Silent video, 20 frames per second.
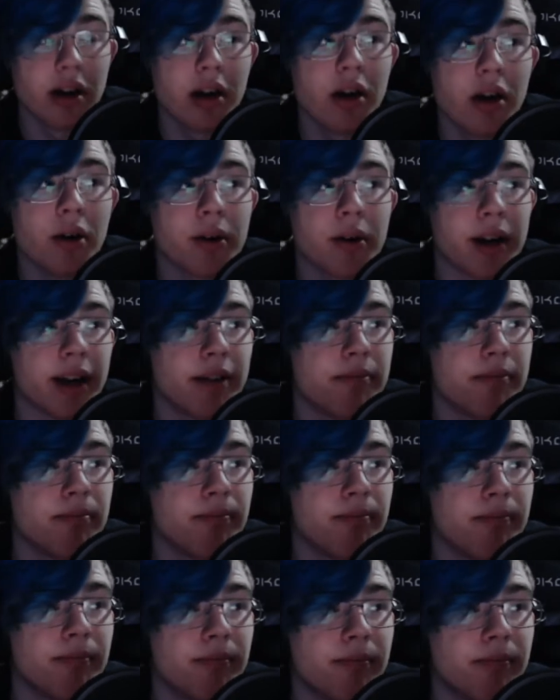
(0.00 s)
Okay.
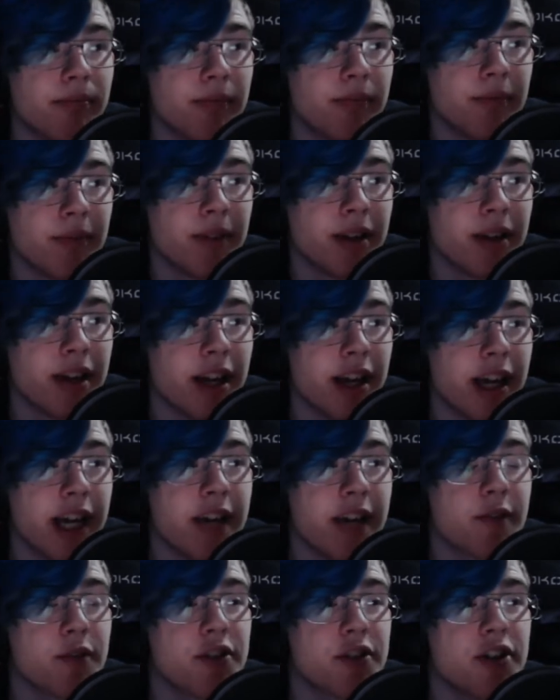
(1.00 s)

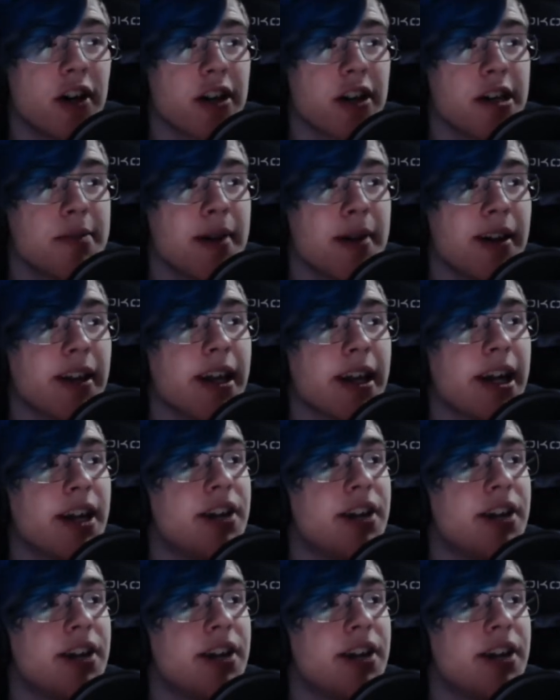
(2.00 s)
If we're talking about like